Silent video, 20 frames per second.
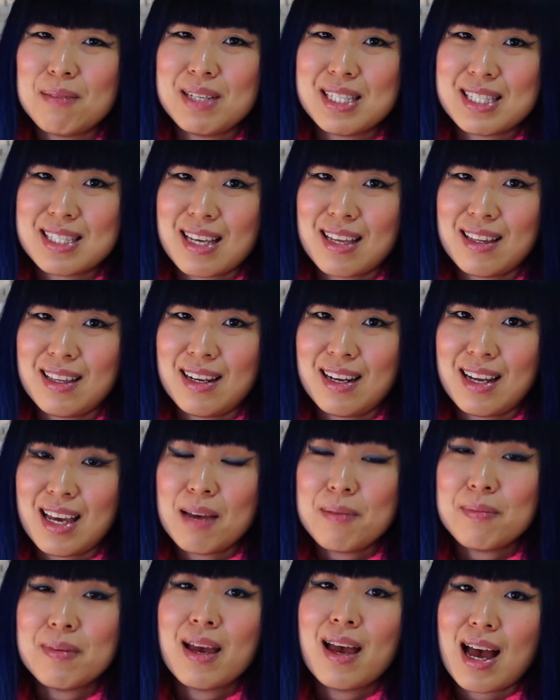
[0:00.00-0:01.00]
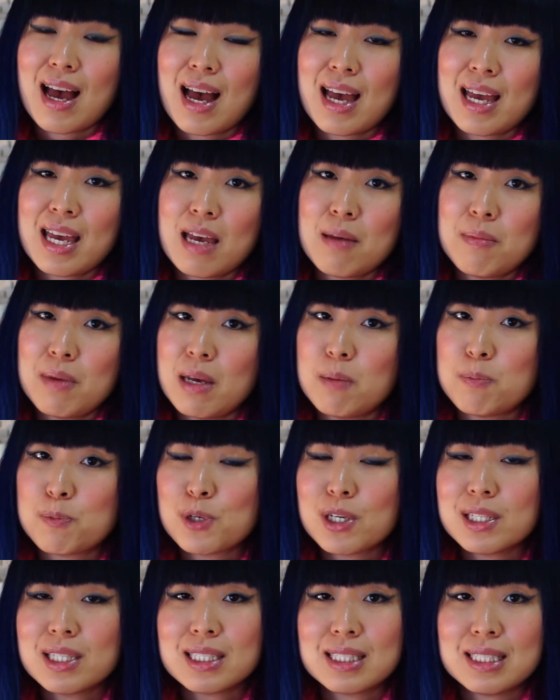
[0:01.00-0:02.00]
name is Sandy Lam. I am a
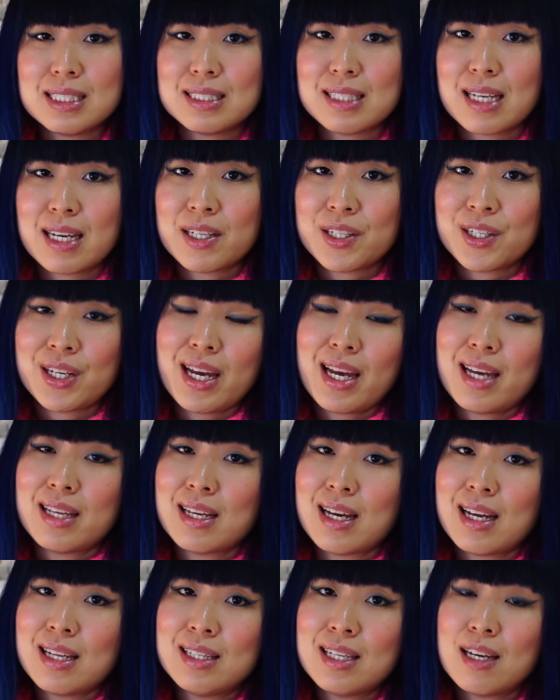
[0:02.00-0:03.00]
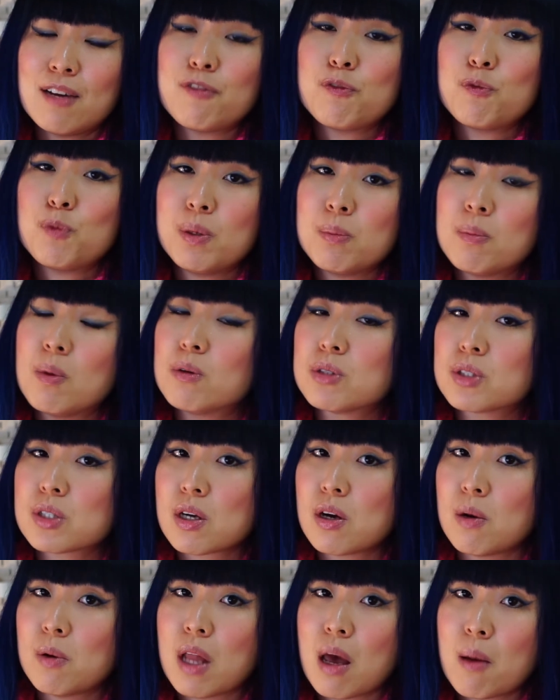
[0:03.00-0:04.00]
product designer and I love remote
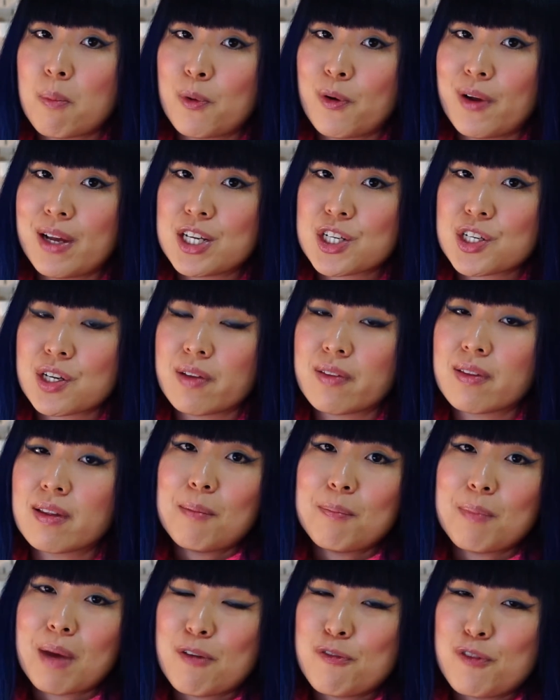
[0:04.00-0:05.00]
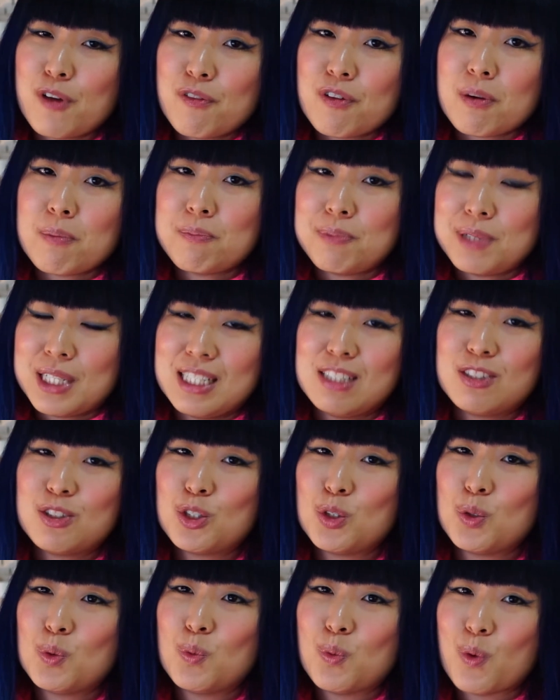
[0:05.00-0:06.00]
collaboration. My favorite place
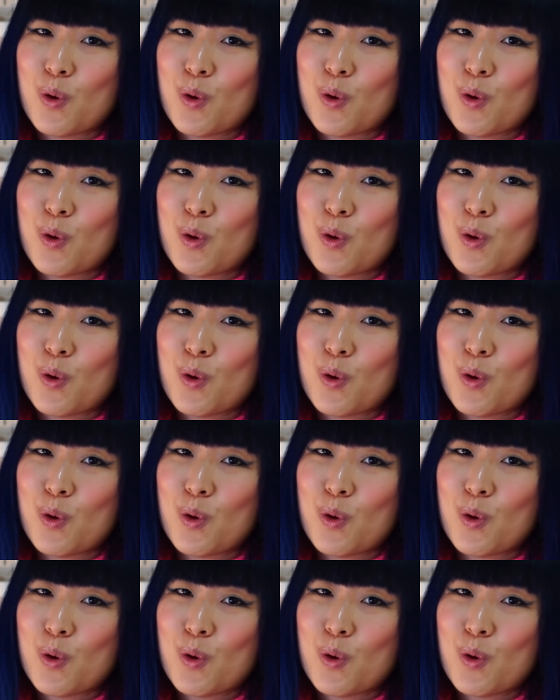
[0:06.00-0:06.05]
to